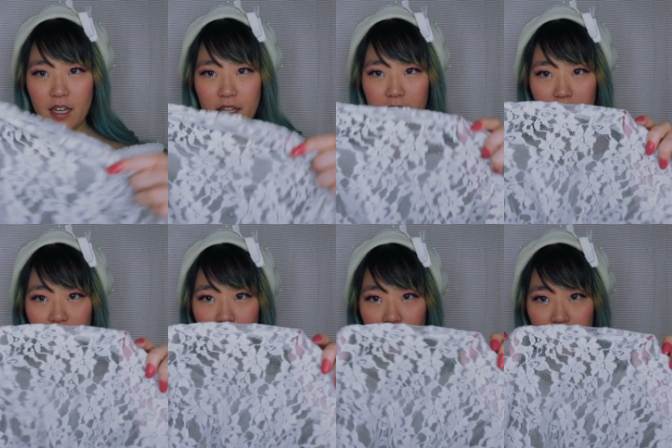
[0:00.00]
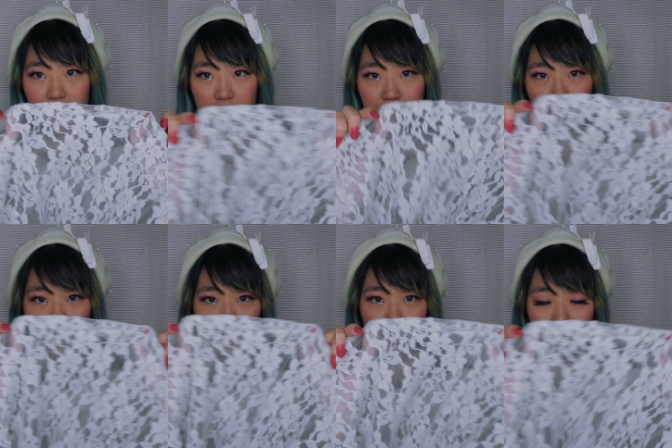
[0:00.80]
I like it a lot.
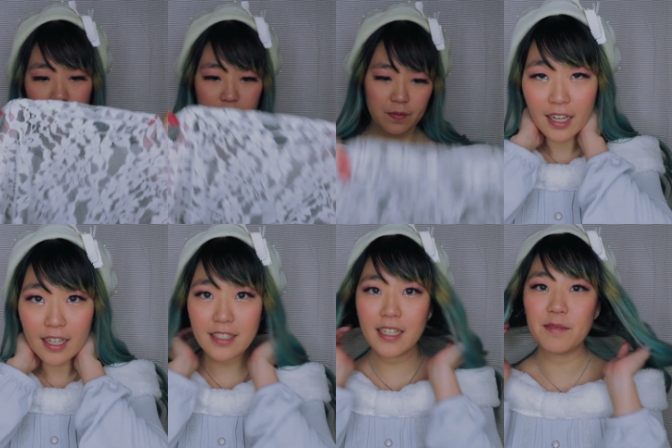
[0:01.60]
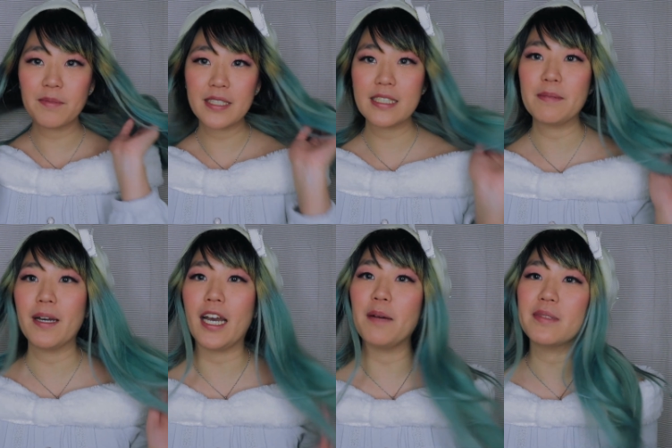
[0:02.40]
And yeah, this is
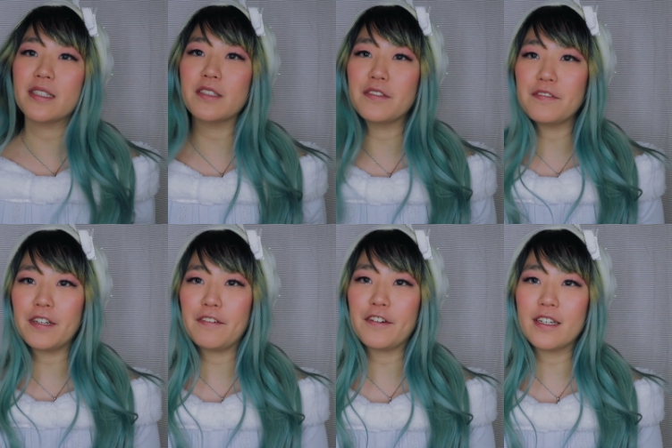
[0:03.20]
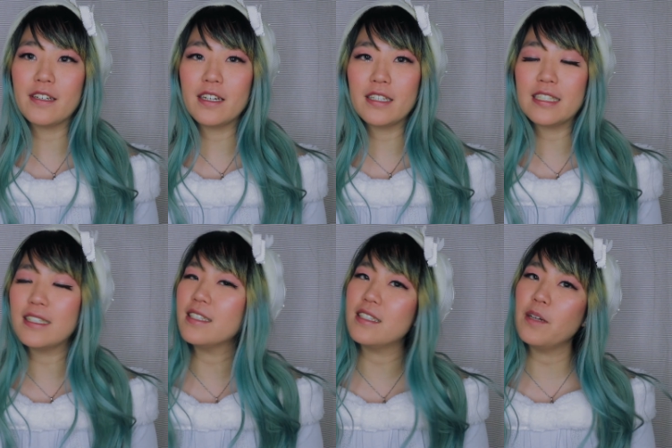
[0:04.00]
my absolute favorite Liz
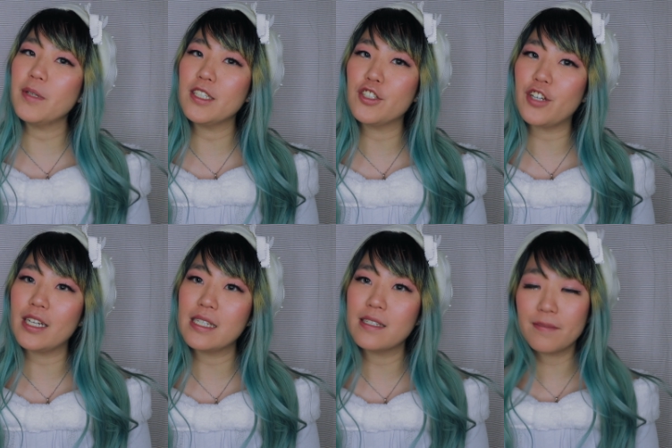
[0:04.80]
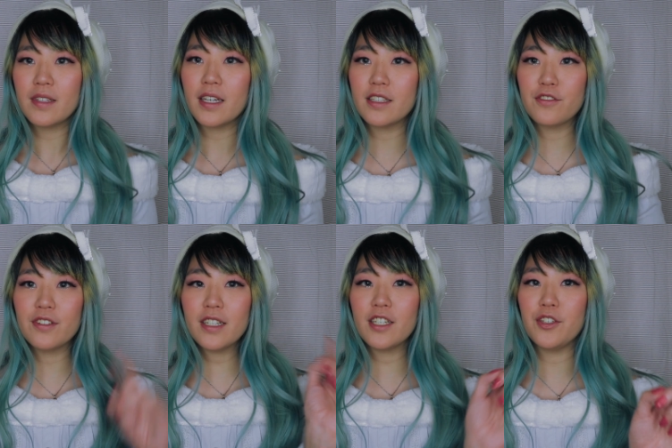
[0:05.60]
Lisa winter dress. It's
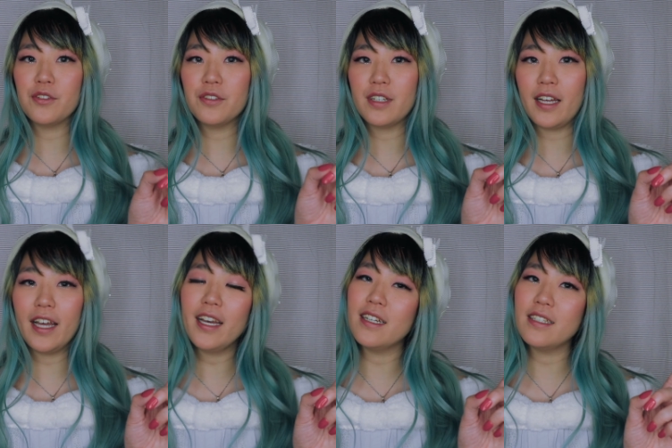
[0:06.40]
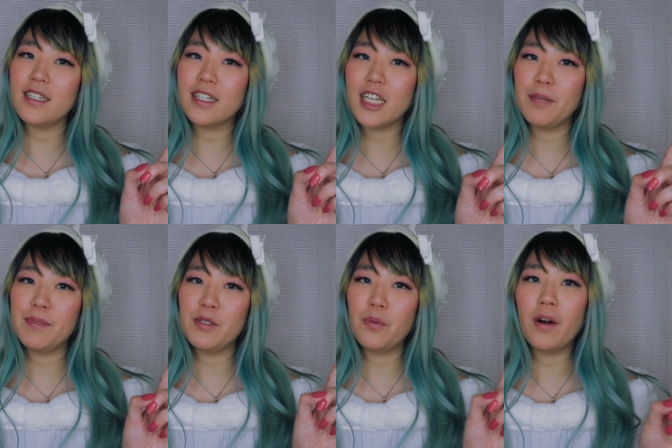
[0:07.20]
really cute and it
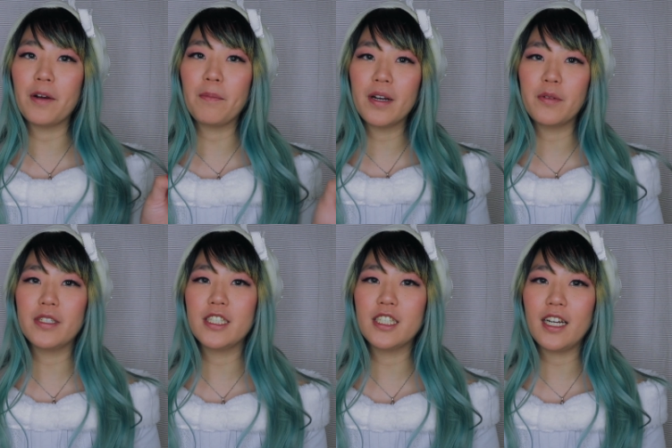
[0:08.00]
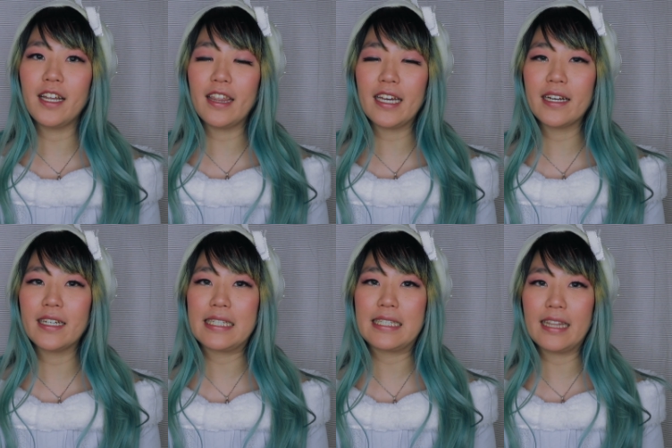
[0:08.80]
keeps you warm, which I think
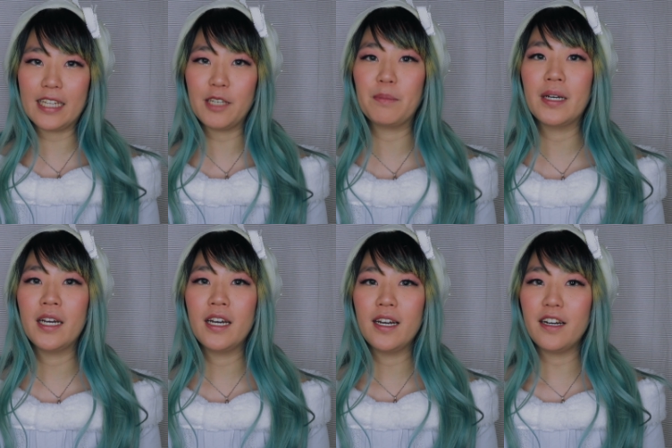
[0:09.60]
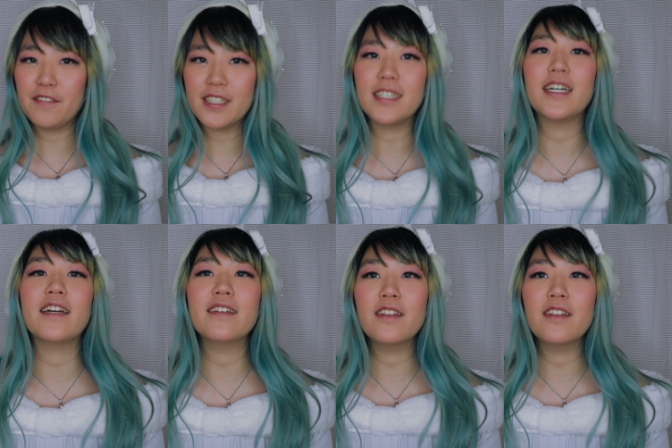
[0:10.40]
is the theme of this entire